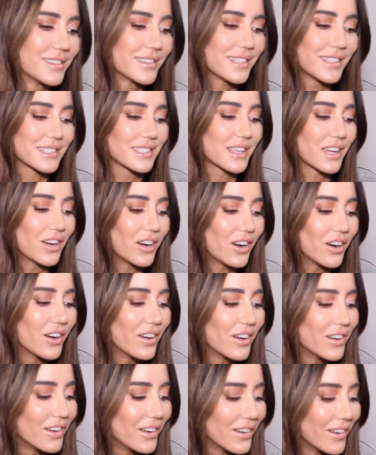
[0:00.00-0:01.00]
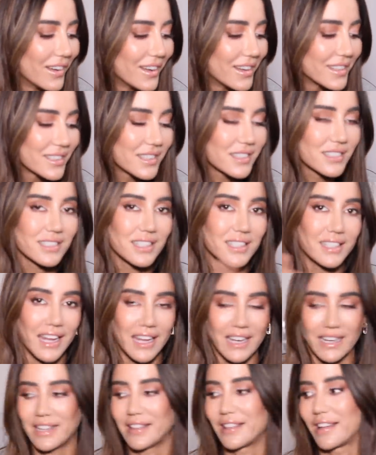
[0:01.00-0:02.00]
This girl doesn't need
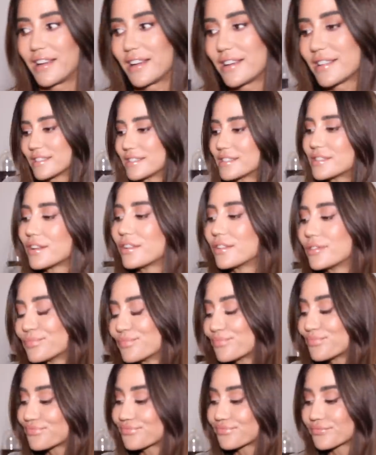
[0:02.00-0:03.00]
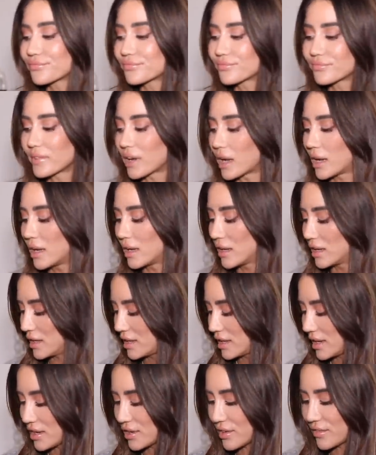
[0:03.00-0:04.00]
anything, so
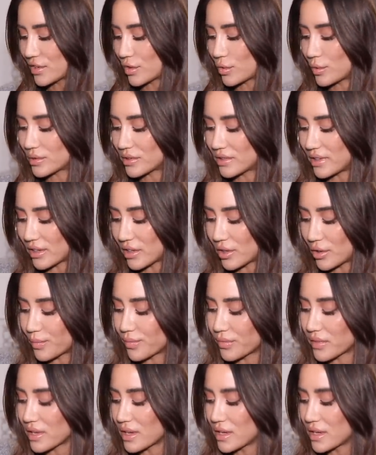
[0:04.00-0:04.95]
I don't even know what to tell you.